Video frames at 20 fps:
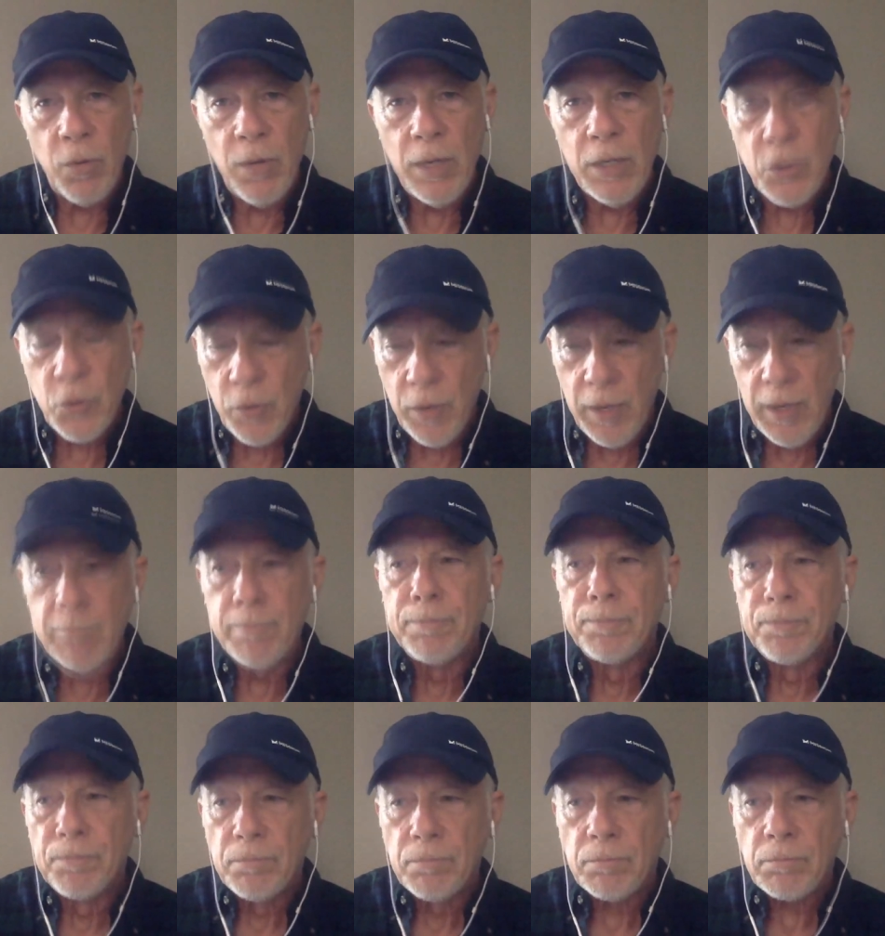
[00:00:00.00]
on through
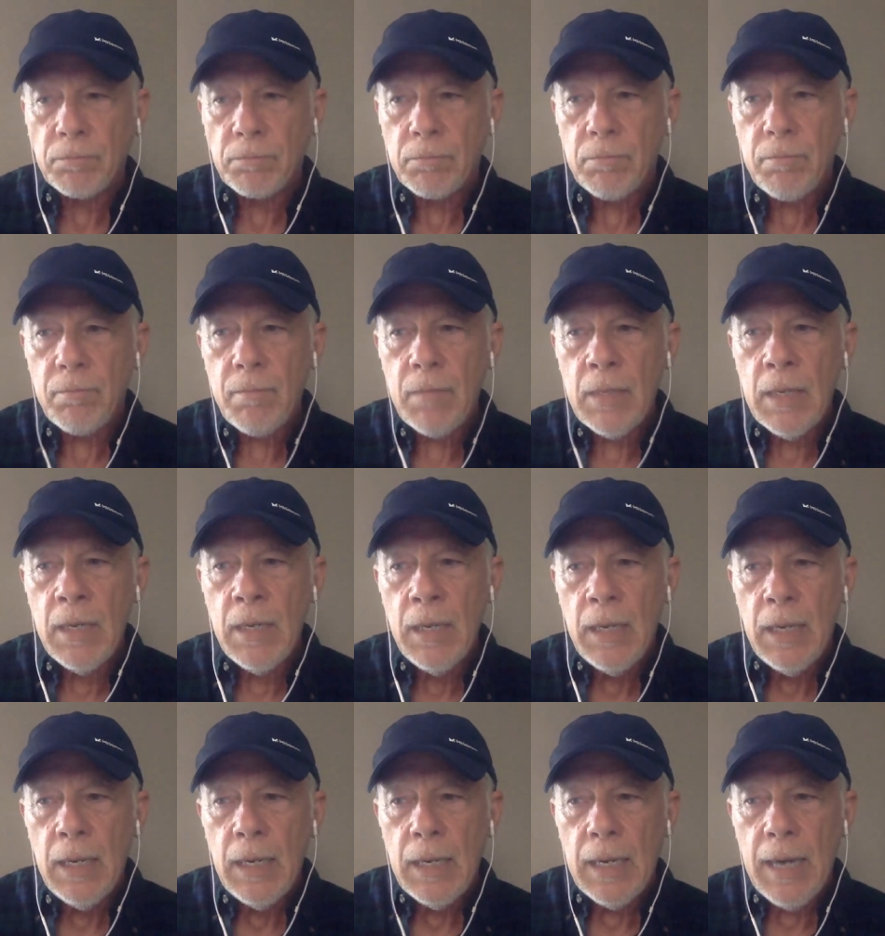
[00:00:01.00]
history,
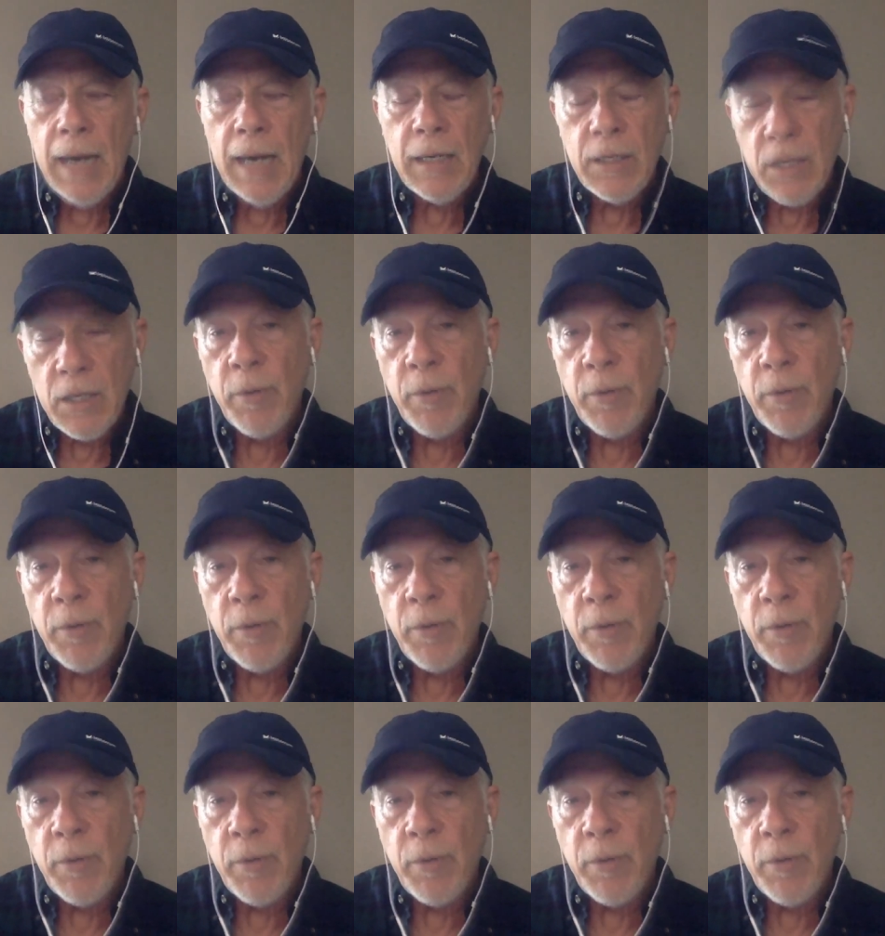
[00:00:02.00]
and